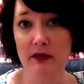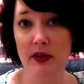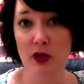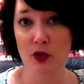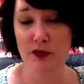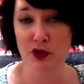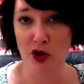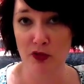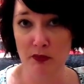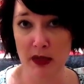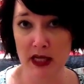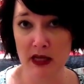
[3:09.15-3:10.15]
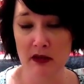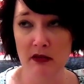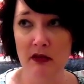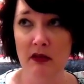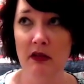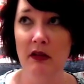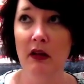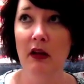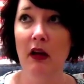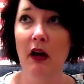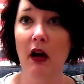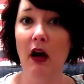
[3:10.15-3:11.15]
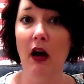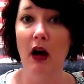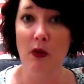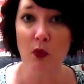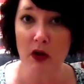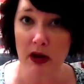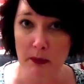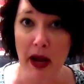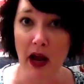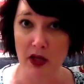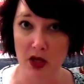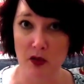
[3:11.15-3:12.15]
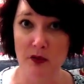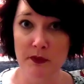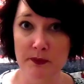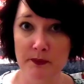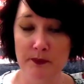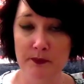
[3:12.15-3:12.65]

that you've shown me. I will come at you.